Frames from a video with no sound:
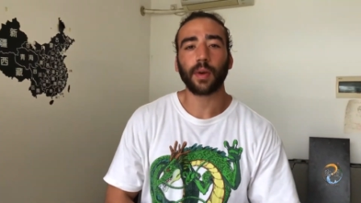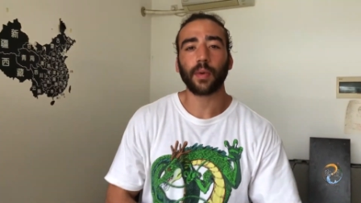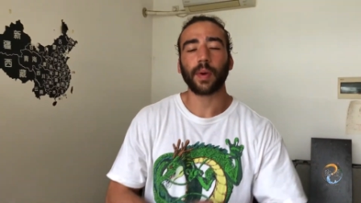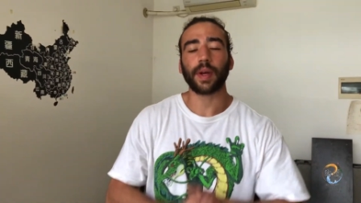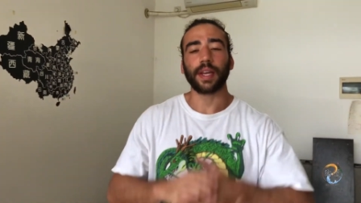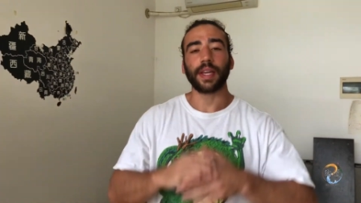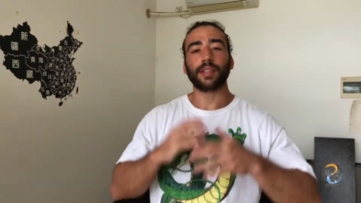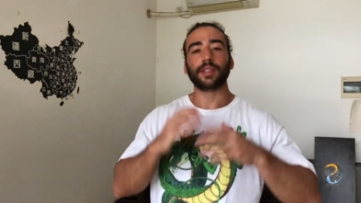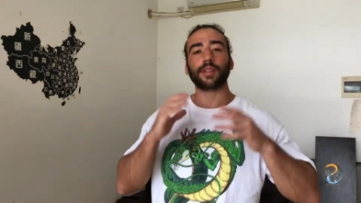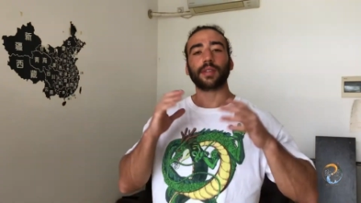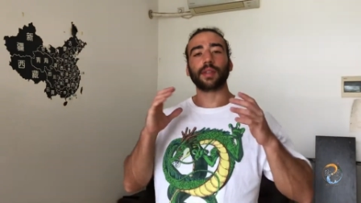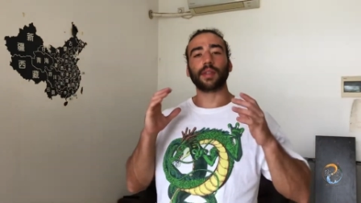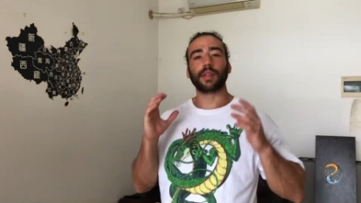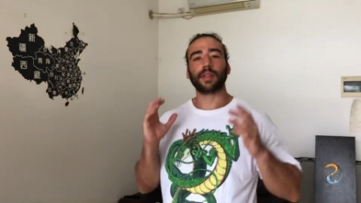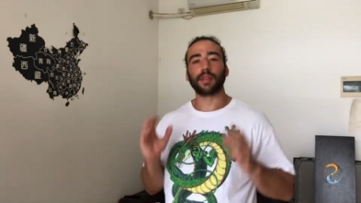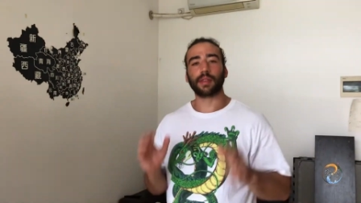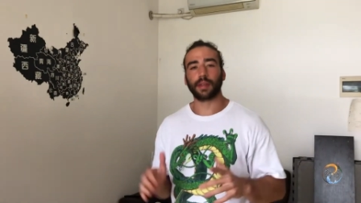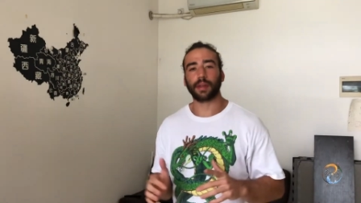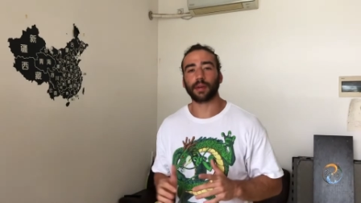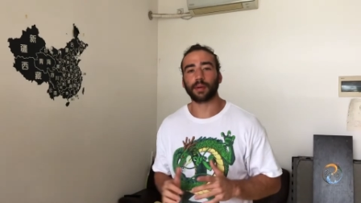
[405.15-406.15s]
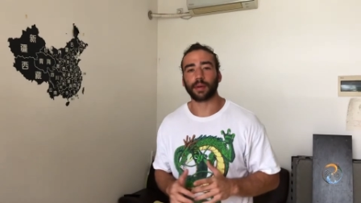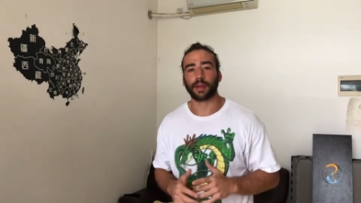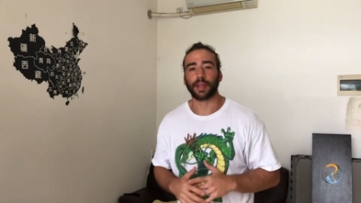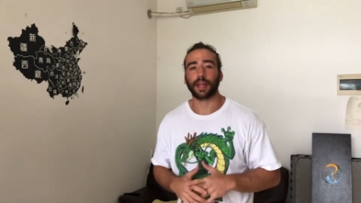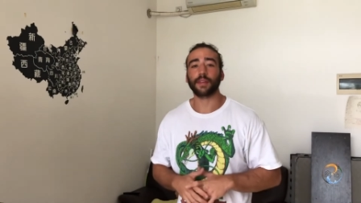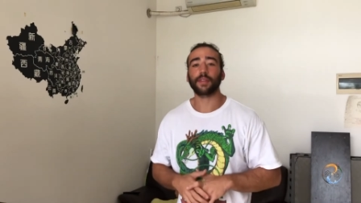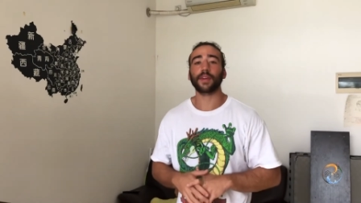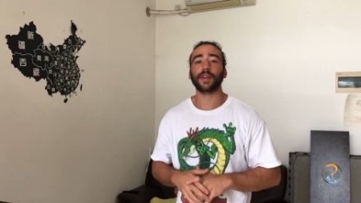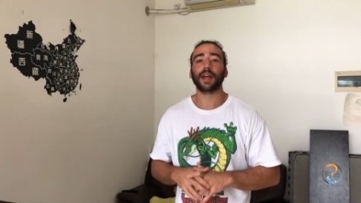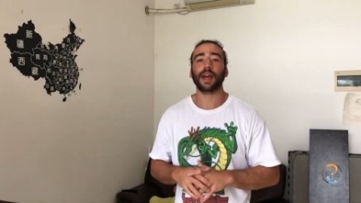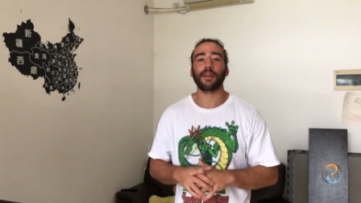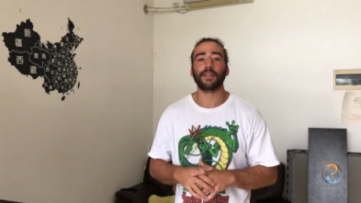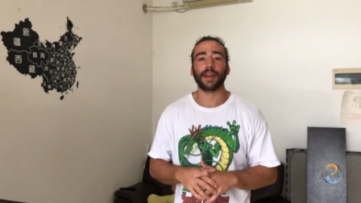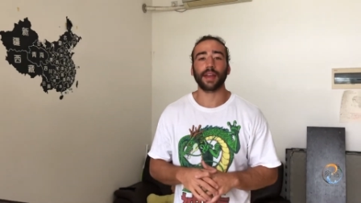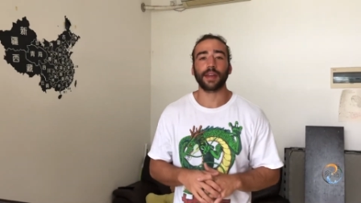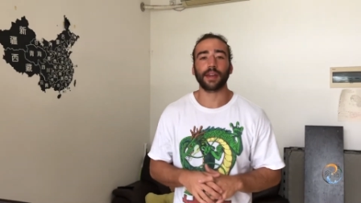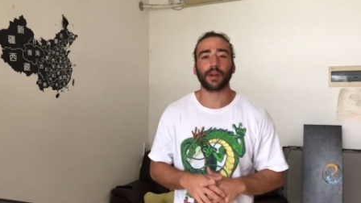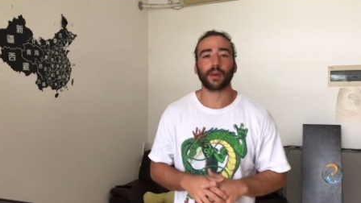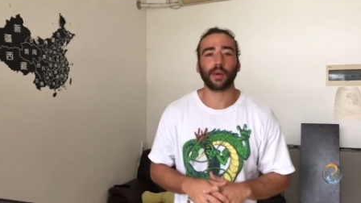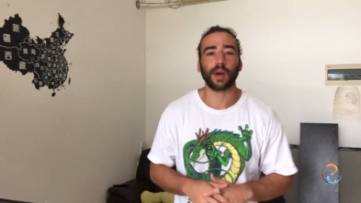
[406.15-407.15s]
We went into the theory. If you
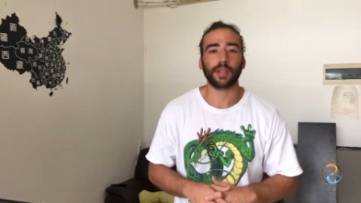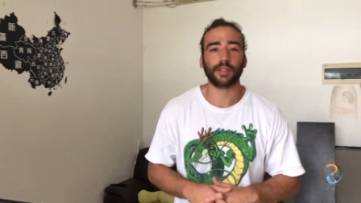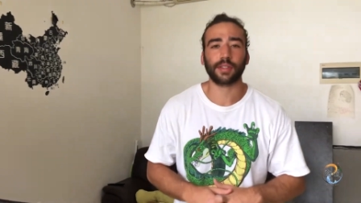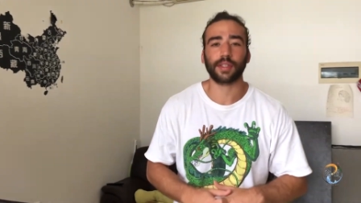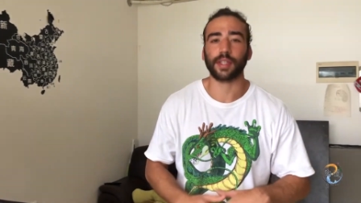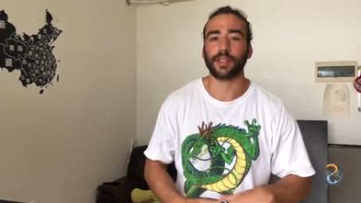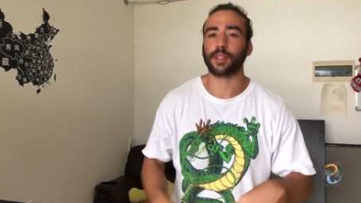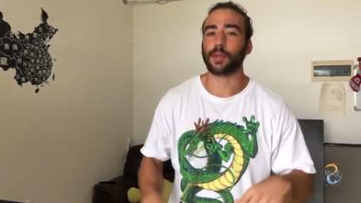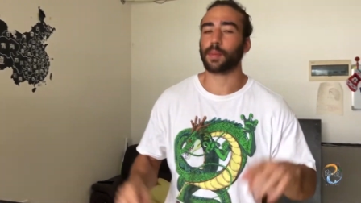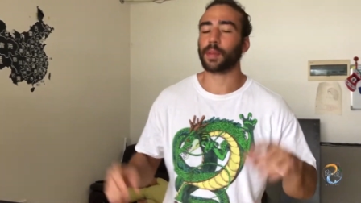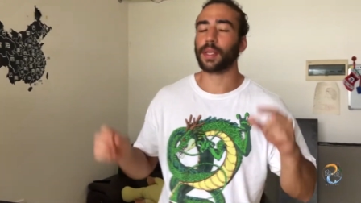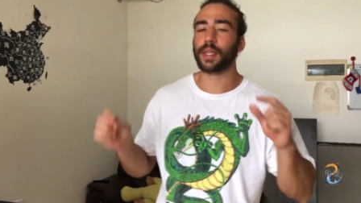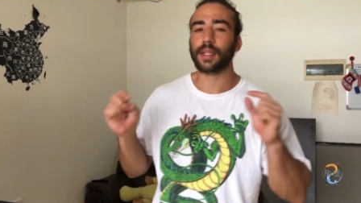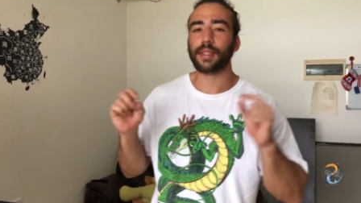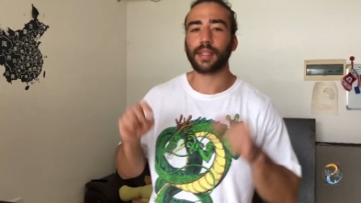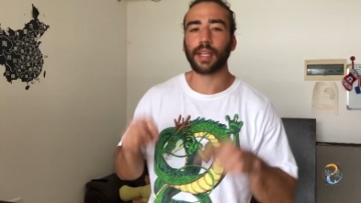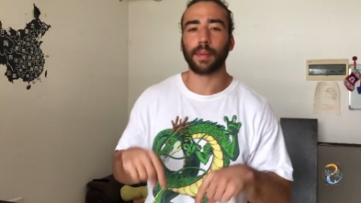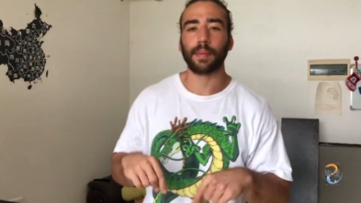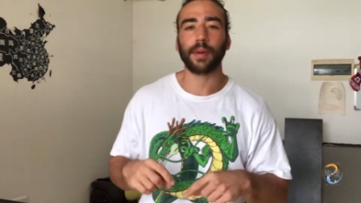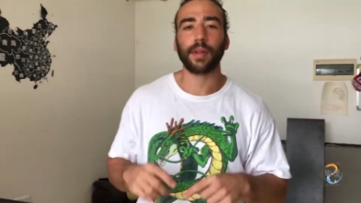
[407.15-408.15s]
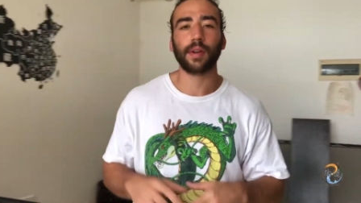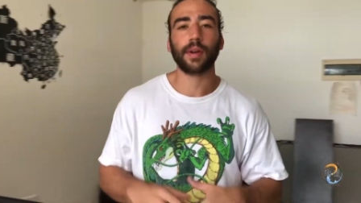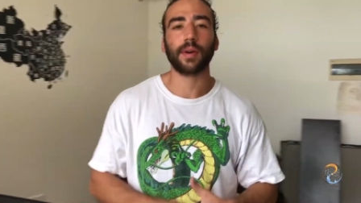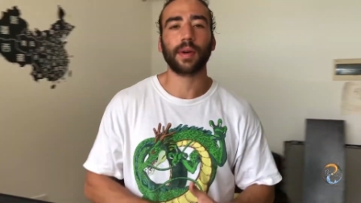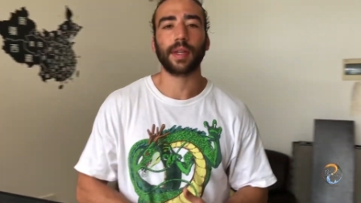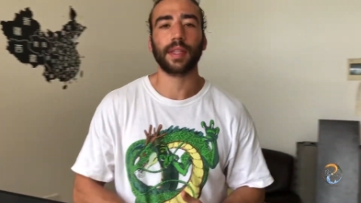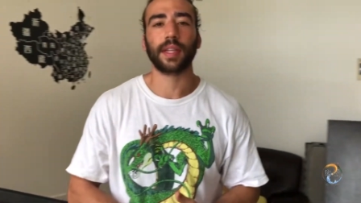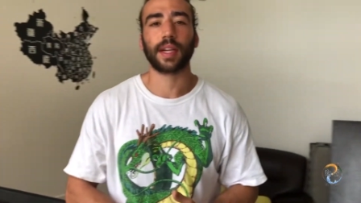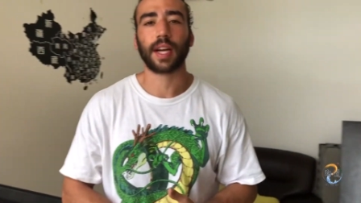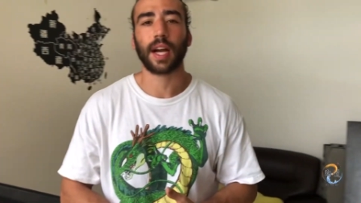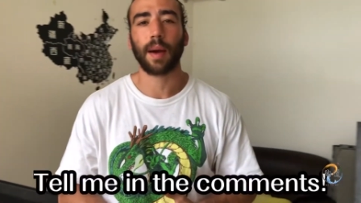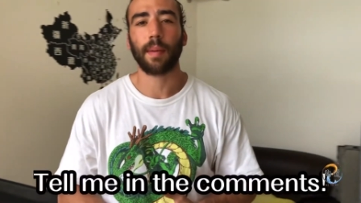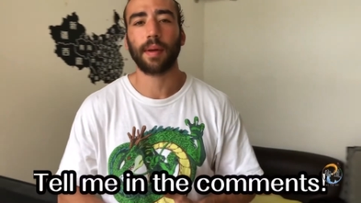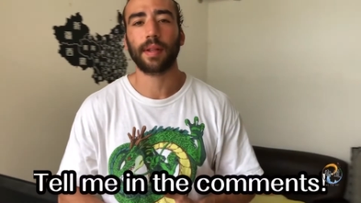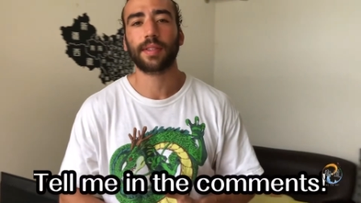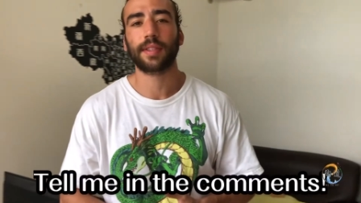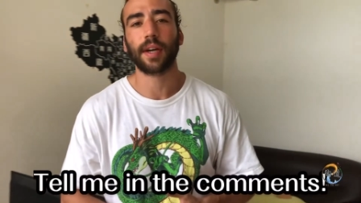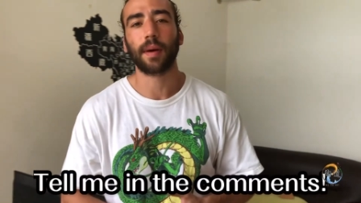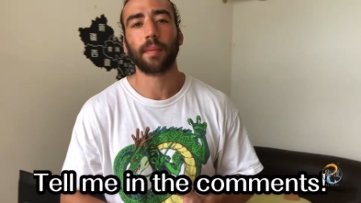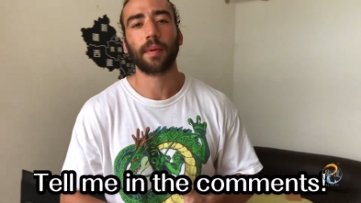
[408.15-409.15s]
have any questions, please let me know in the
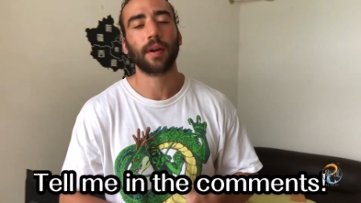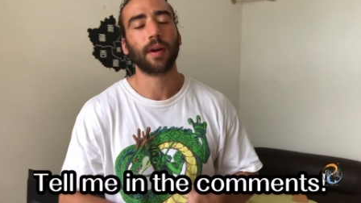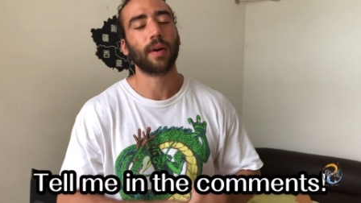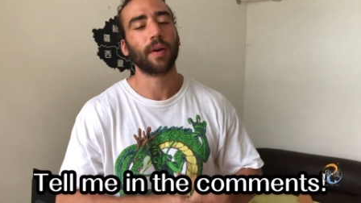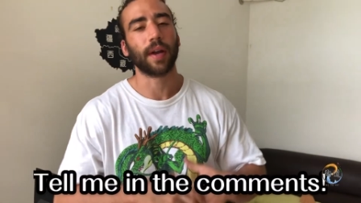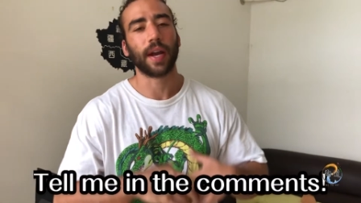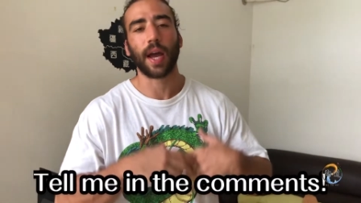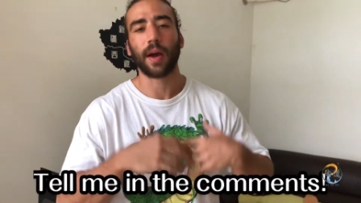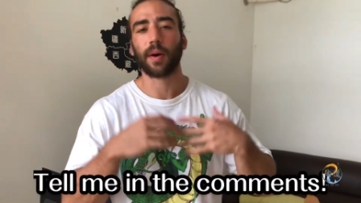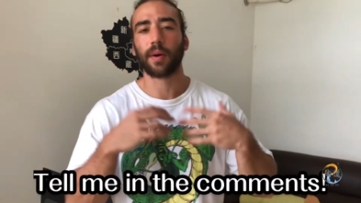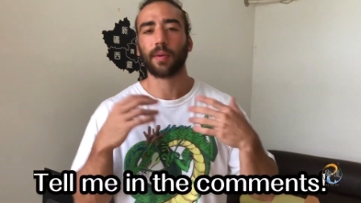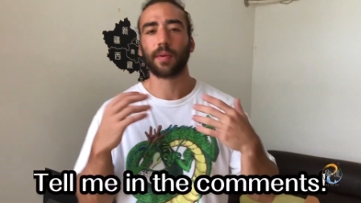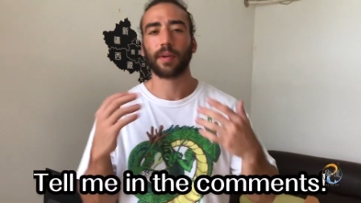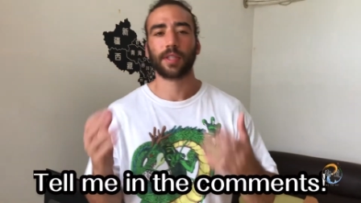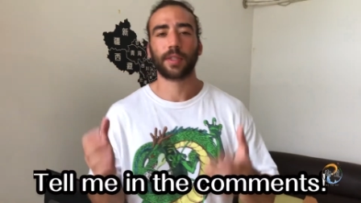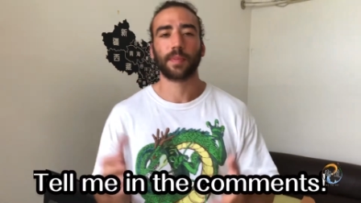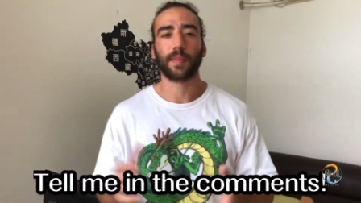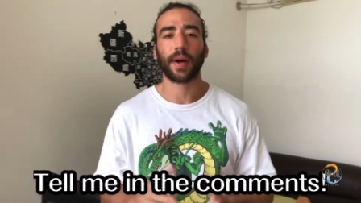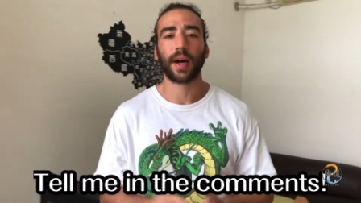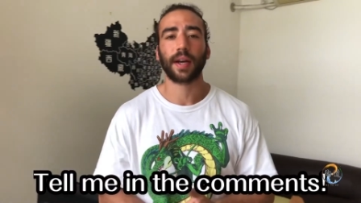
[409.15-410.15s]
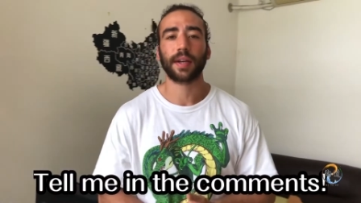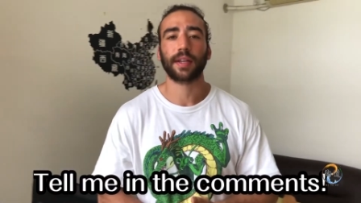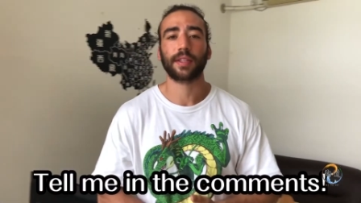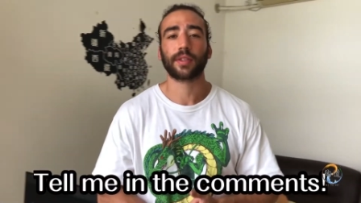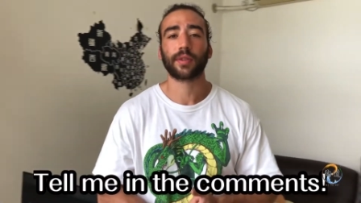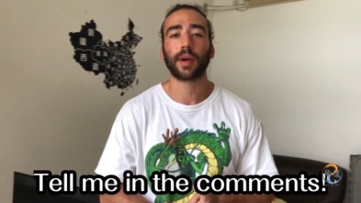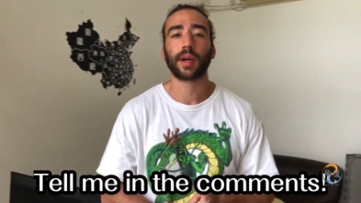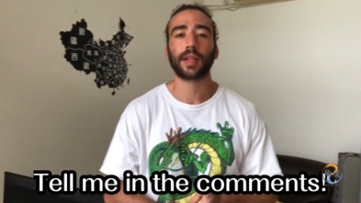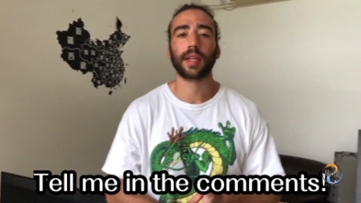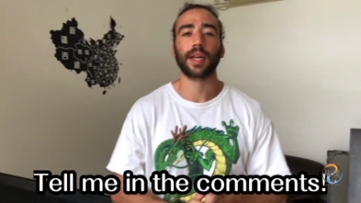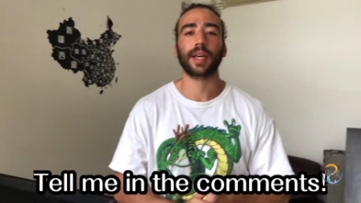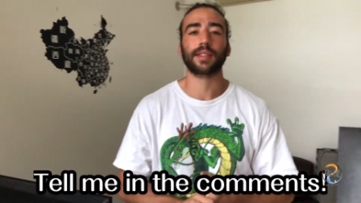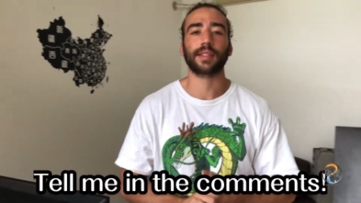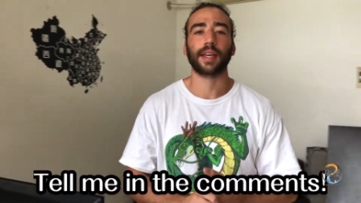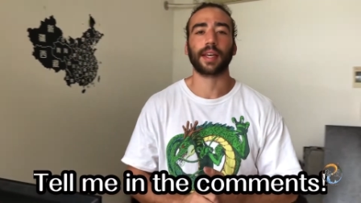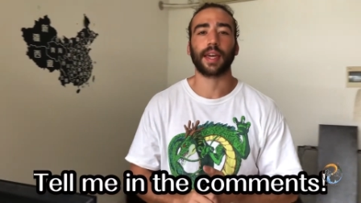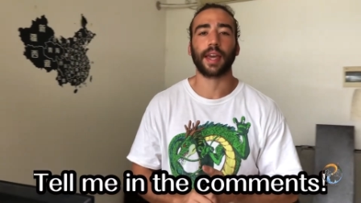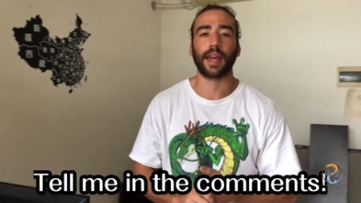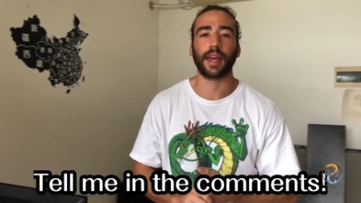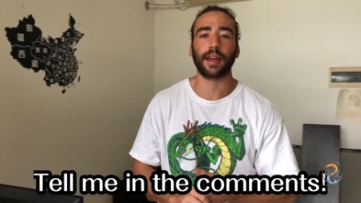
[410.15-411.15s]
comments down below and I will respond as quickly
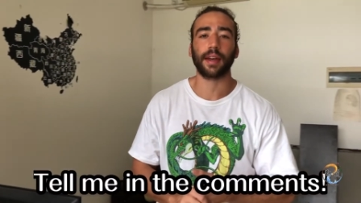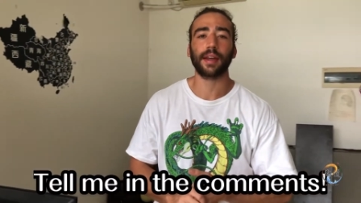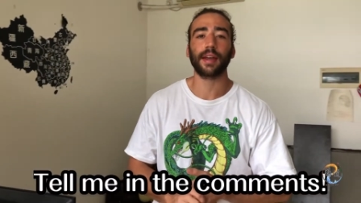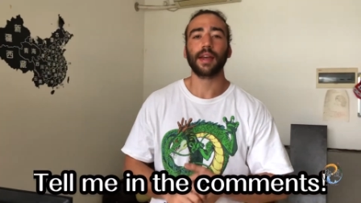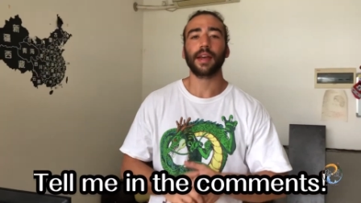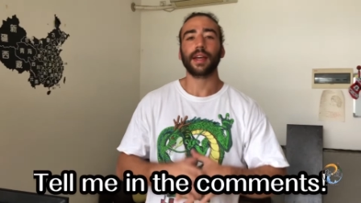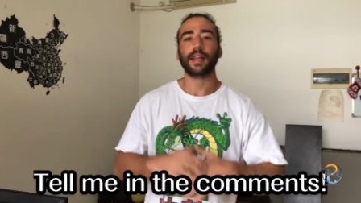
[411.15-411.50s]
as I can.